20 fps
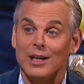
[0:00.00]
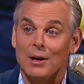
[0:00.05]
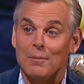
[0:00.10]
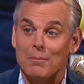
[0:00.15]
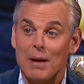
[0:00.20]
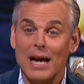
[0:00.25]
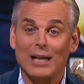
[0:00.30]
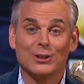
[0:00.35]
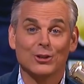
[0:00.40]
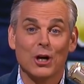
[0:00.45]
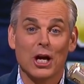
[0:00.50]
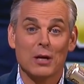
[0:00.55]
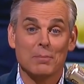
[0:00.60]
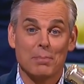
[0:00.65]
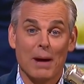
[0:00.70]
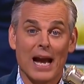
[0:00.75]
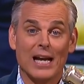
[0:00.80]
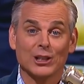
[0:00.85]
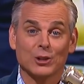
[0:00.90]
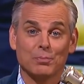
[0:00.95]
Major League
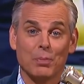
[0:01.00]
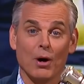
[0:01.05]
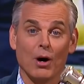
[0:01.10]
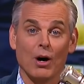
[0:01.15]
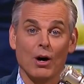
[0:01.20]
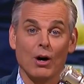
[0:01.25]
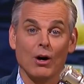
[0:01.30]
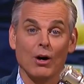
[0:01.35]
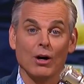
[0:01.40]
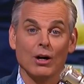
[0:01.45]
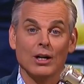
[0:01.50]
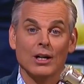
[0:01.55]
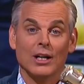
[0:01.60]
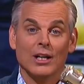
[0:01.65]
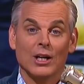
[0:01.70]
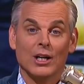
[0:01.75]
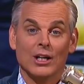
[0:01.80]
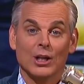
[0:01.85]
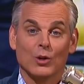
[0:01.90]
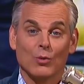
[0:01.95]
Baseball
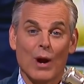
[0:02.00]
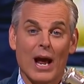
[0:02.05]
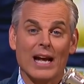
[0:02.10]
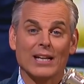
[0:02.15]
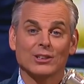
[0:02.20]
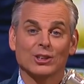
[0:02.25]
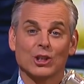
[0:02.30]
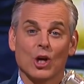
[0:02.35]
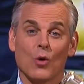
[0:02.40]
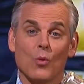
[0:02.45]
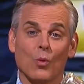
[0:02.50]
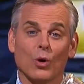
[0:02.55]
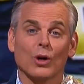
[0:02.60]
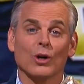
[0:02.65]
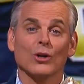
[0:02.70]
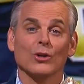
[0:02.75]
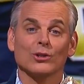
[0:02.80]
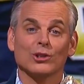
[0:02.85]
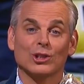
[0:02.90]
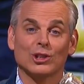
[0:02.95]
grants the
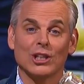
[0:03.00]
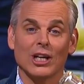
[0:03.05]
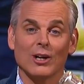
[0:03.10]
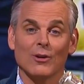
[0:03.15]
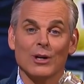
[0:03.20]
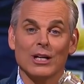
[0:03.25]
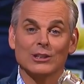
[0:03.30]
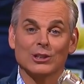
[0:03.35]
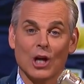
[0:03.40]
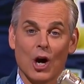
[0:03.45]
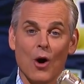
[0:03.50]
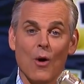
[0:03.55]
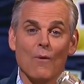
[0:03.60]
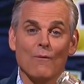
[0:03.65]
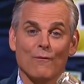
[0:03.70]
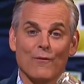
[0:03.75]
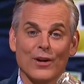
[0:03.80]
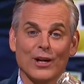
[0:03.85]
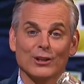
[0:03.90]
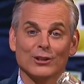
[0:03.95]
World Series
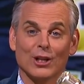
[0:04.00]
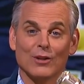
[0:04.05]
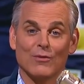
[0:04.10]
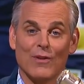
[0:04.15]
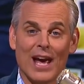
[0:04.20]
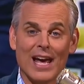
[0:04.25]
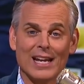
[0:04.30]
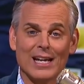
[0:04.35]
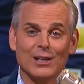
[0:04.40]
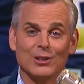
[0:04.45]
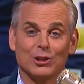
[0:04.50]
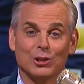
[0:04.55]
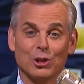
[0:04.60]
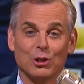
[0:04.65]
home field advantage